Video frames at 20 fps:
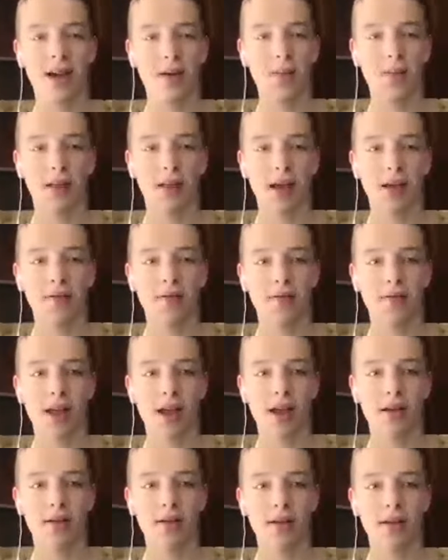I'm live
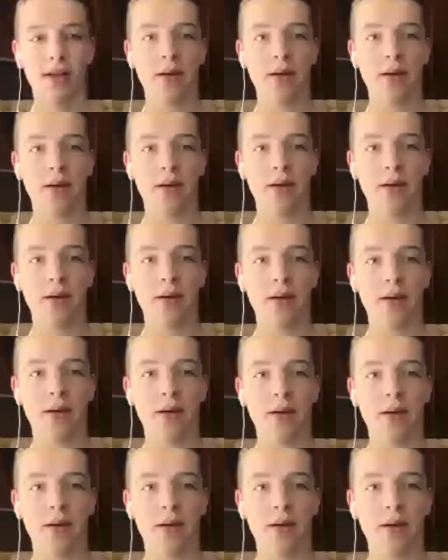now. Yep.
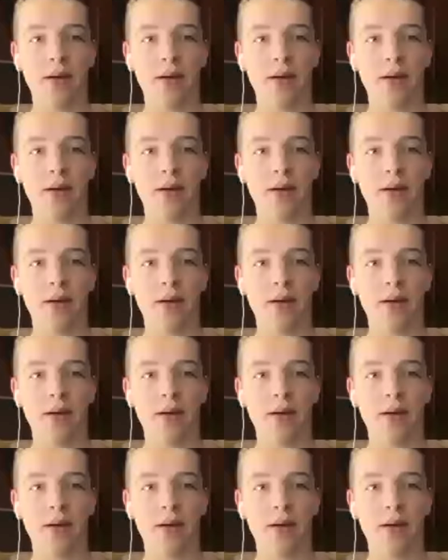Okay.